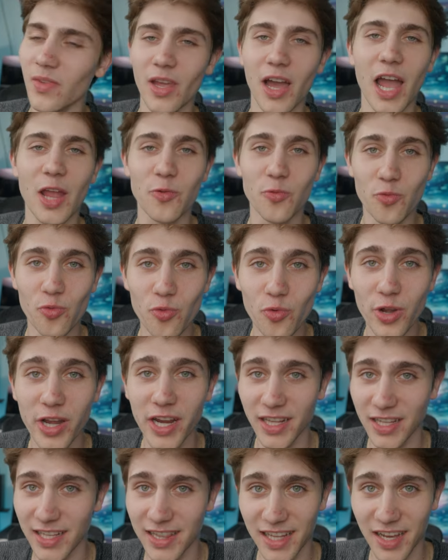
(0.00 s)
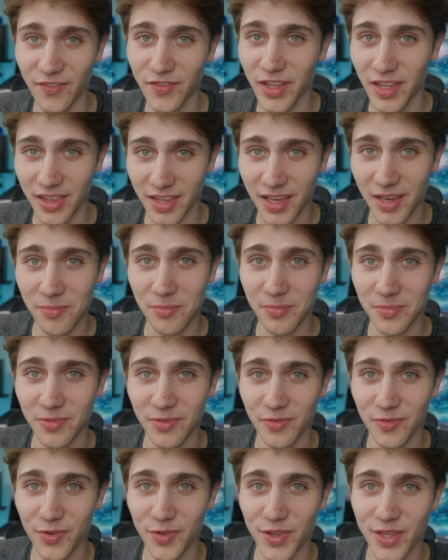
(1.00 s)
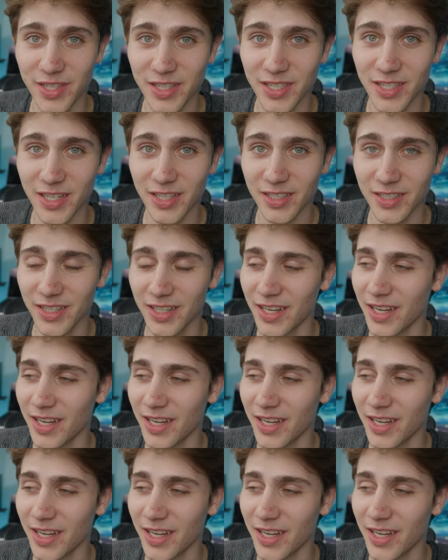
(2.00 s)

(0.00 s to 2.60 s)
I really love the theme for this year,